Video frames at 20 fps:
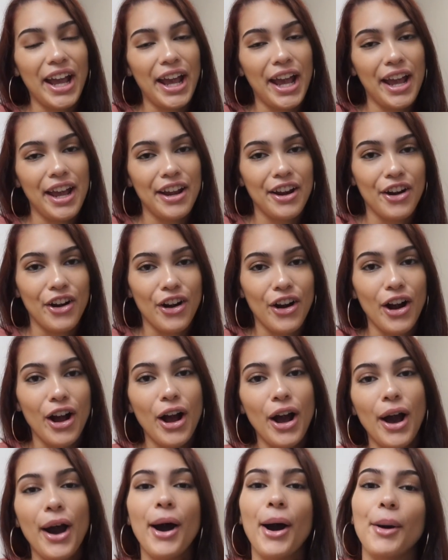a hair
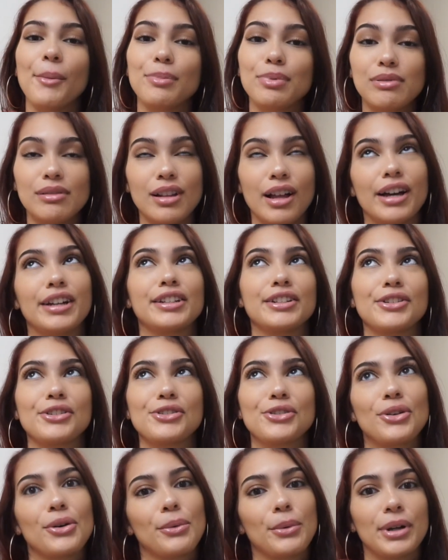
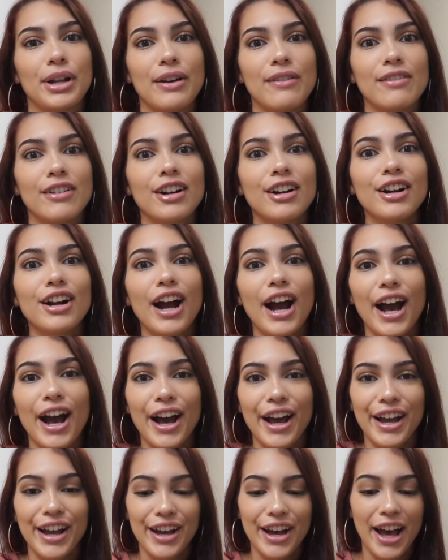appliance or whatever.
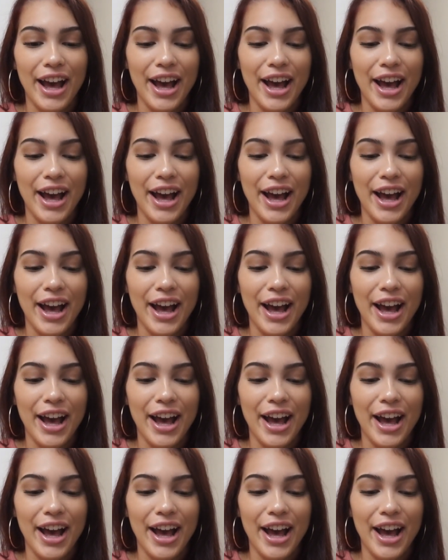I